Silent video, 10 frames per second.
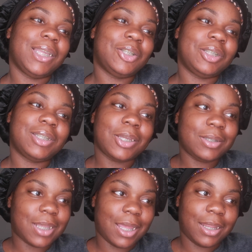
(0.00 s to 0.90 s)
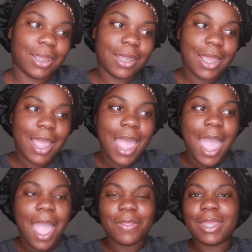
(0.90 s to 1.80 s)
he just stares at it
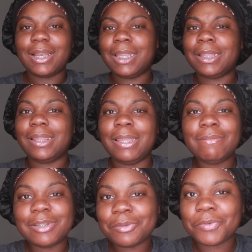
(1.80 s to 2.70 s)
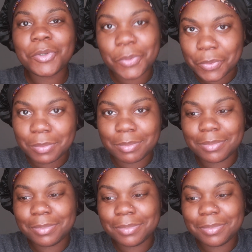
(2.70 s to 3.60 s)
and then he leaves the room